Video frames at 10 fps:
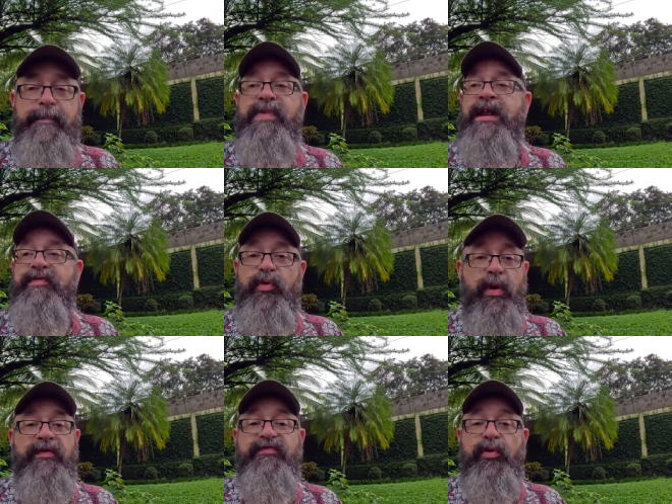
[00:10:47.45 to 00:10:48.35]
And if you
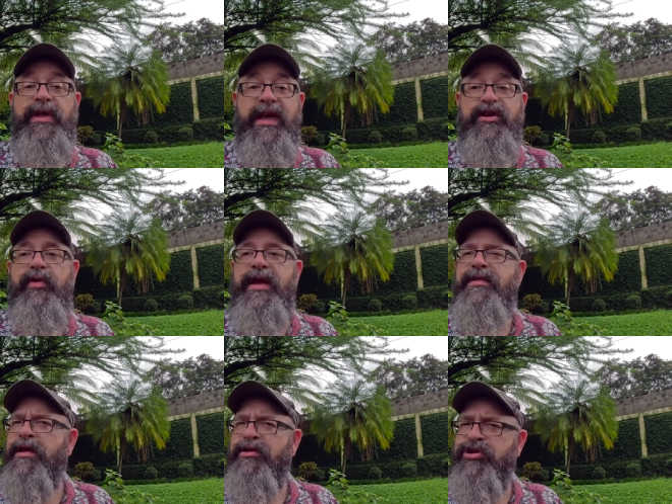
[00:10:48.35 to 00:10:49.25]
want to fully integrate,
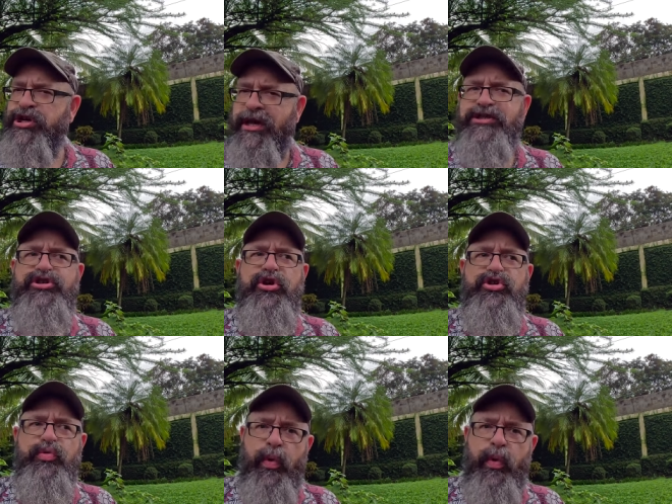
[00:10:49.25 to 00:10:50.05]
then chances are you